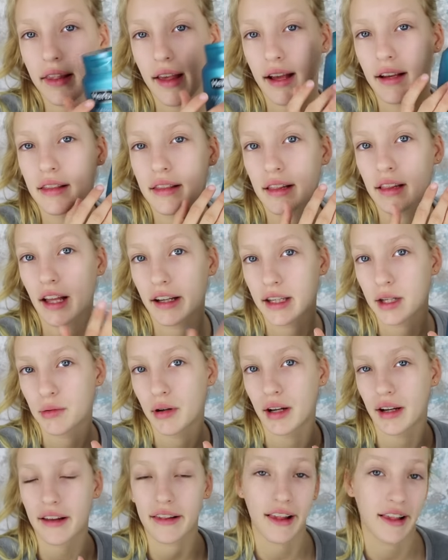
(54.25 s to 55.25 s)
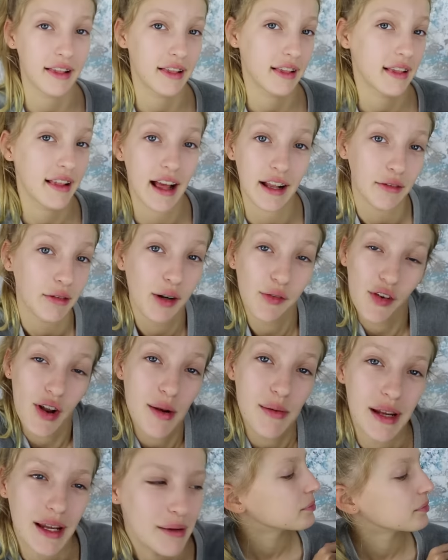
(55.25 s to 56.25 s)
it's like the lucky one because it's anywhere in
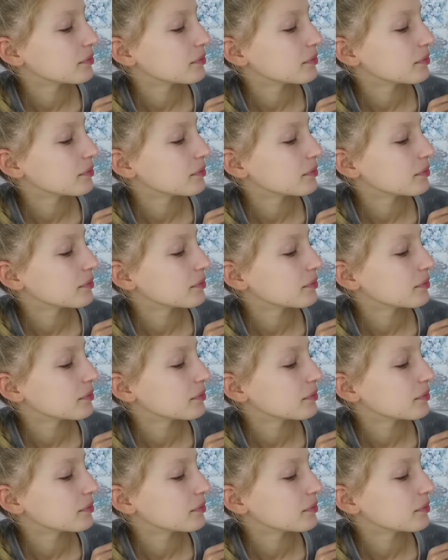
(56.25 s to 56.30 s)
front of me.